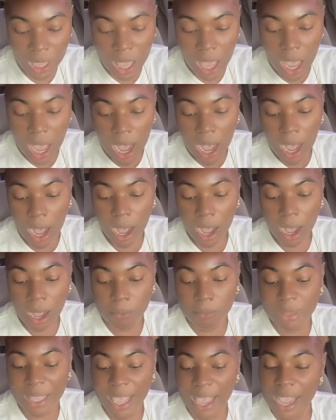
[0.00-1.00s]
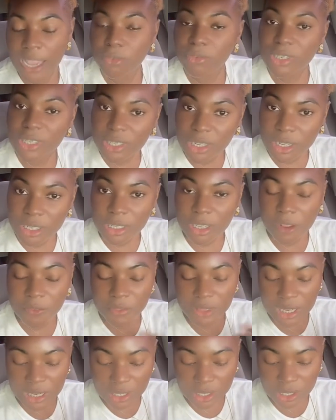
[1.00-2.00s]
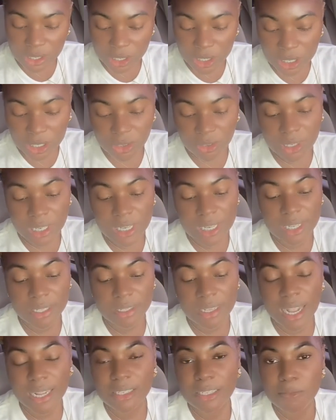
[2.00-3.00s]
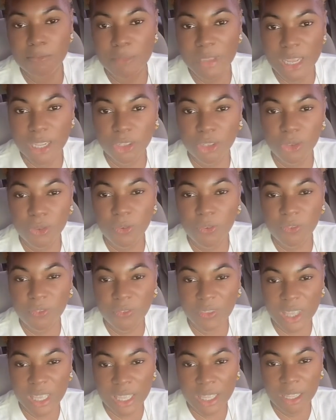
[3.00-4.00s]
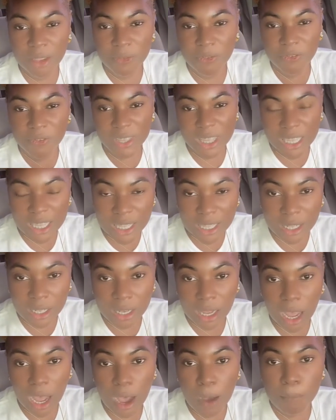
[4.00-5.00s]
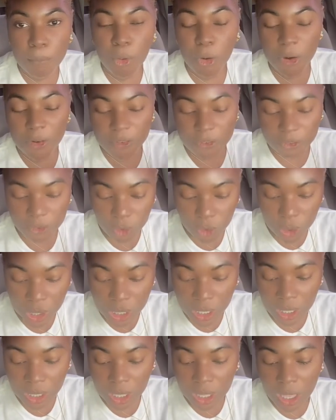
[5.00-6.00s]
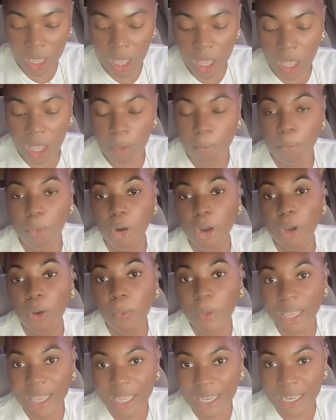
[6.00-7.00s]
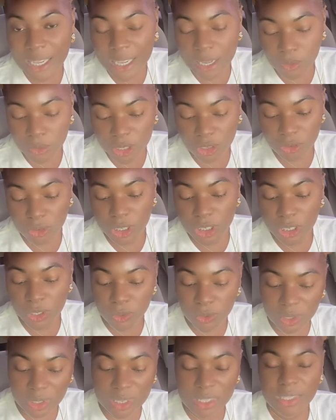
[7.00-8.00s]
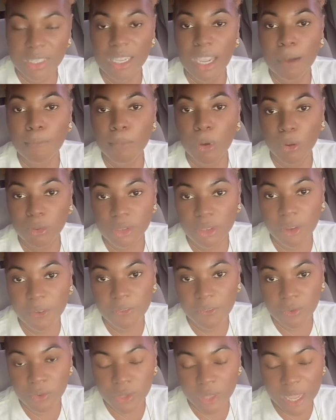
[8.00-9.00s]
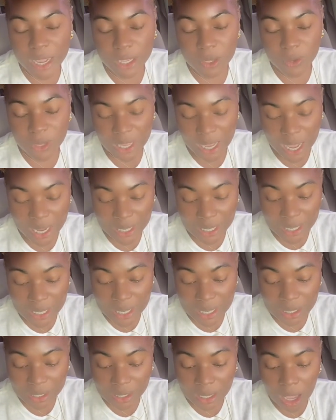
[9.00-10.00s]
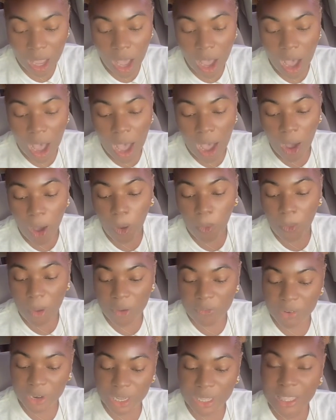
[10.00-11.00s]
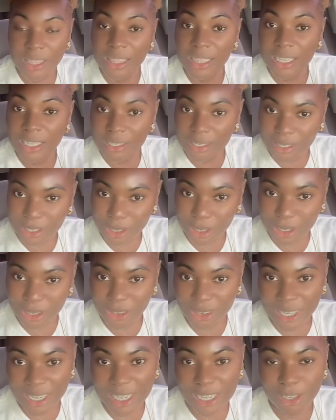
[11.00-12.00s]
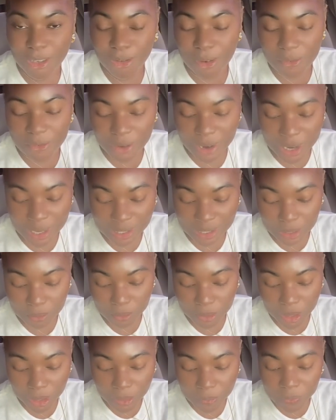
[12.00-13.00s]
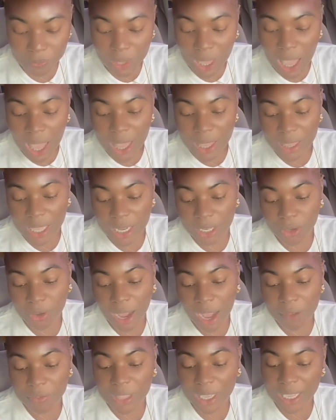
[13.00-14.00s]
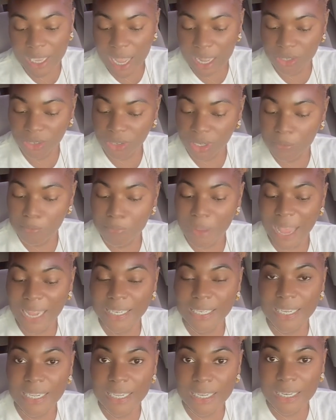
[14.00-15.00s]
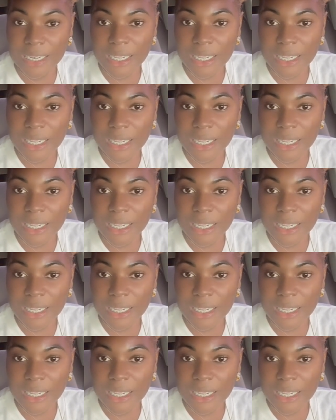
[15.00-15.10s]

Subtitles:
The end result of this surgery is that it makes you feel more full more quickly, which reduces the amount of food that you can eat. However, this surgery is reversible. Then you have the gastric banding.